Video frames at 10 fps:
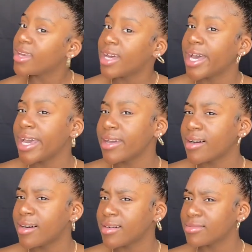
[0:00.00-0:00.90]
Hey
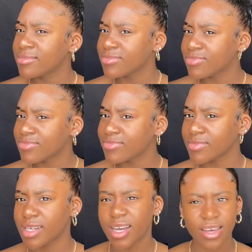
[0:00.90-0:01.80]
y'all,
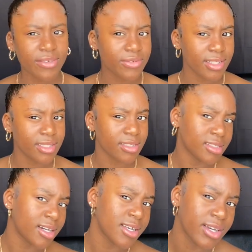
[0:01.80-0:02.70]
how y'all feeling?
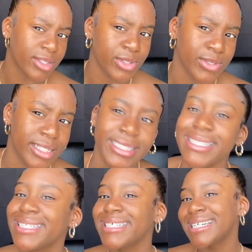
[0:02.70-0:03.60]
How y'all doing?
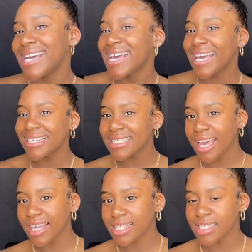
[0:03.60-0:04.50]
It's
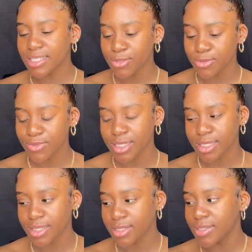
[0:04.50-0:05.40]
Kayla.
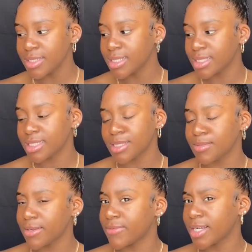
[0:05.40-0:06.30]
Well, this is
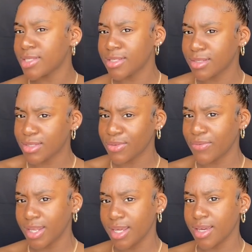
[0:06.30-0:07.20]
my first YouTube
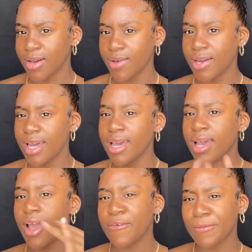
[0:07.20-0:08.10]
video.
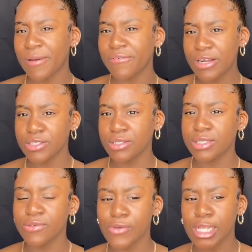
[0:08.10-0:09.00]
And for my first
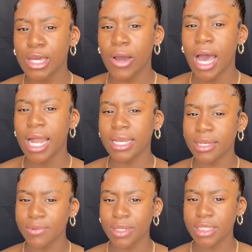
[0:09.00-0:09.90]
YouTube video, I
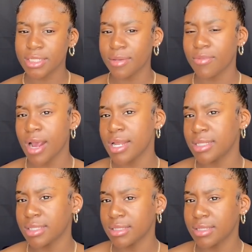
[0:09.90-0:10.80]
didn't want to jump right
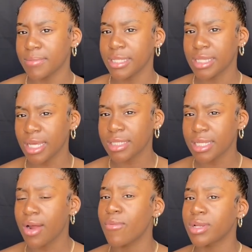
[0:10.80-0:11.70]
into some of the things that
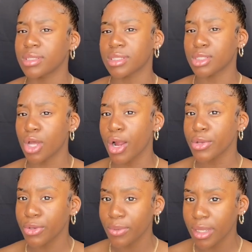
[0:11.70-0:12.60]
I wanted to start
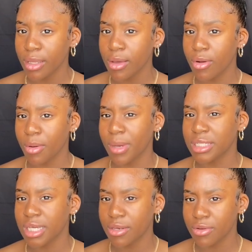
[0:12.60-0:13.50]
doing on my
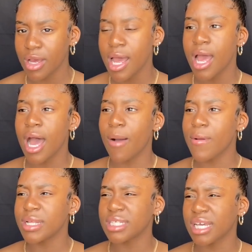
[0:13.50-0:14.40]
channel. I
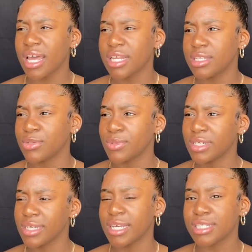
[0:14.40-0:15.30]
wanted to kind of do
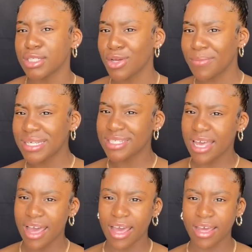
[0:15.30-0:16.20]
a get to know me
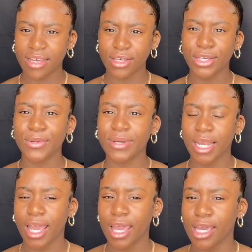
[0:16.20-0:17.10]
tag, a
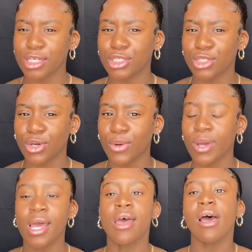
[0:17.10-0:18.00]
Q&A. So
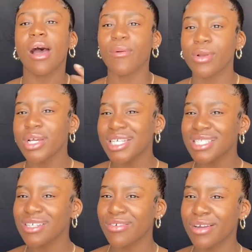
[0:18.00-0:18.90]
I went on
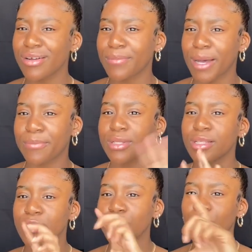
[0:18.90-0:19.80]
Instagram. I put the
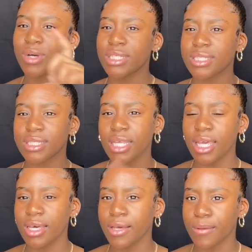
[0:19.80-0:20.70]
little question
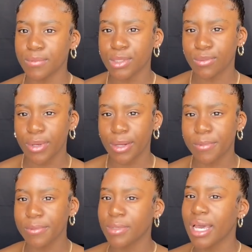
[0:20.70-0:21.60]
link up to where
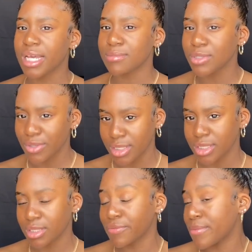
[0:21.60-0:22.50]
people can ask me
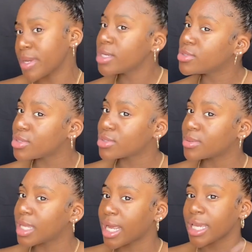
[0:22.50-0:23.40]
questions for my YouTube
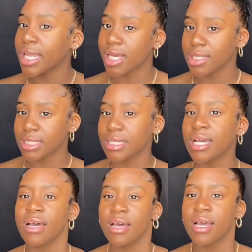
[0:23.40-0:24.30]
that I can answer,
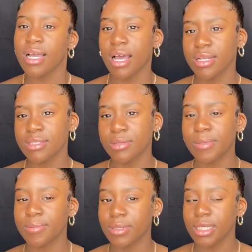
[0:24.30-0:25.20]
kind of so
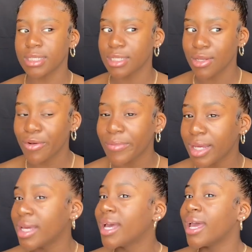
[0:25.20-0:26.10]
people could get to know me.